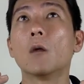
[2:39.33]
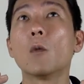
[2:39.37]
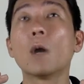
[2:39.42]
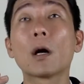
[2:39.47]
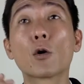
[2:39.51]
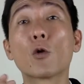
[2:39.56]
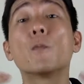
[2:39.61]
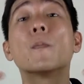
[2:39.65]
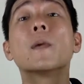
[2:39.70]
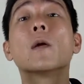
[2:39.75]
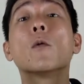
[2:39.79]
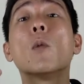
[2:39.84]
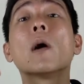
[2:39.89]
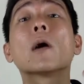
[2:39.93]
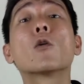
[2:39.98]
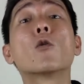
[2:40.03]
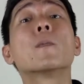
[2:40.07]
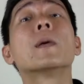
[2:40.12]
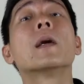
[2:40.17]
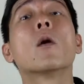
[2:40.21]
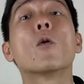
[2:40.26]

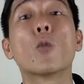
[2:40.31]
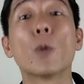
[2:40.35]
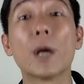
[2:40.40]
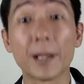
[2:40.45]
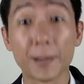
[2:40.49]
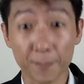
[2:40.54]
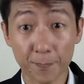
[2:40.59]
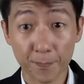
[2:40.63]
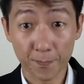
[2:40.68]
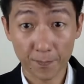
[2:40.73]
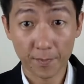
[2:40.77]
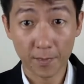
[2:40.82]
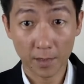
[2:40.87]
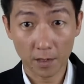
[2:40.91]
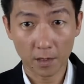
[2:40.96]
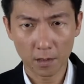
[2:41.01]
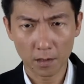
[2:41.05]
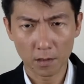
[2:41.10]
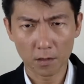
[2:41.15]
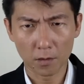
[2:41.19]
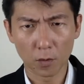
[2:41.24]
could be a win,
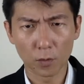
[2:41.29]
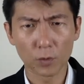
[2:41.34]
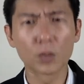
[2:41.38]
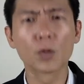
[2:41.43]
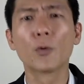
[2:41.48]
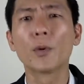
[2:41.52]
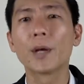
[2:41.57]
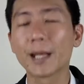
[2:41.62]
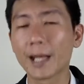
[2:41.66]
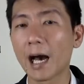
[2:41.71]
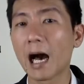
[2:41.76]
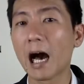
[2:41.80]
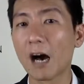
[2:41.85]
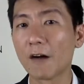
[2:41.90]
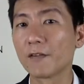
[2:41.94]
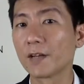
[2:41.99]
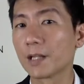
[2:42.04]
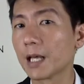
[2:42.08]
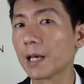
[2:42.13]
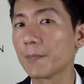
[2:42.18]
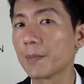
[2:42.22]
during that half
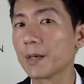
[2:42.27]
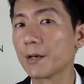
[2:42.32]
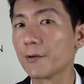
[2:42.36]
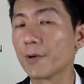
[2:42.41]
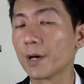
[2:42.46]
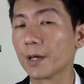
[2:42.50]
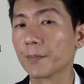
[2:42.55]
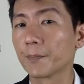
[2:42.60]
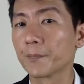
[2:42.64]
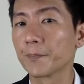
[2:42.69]
a day period.